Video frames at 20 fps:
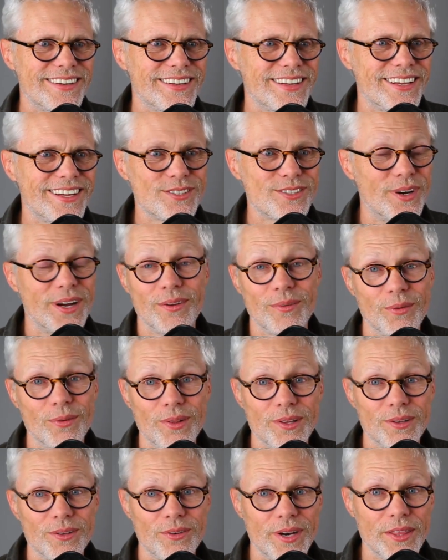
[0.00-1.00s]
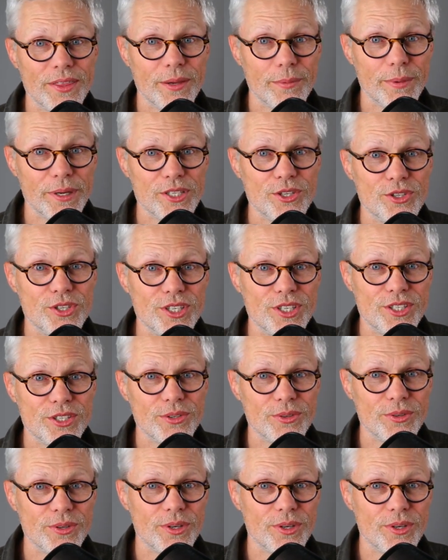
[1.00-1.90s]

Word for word: That's what I, great thing about jujitsu.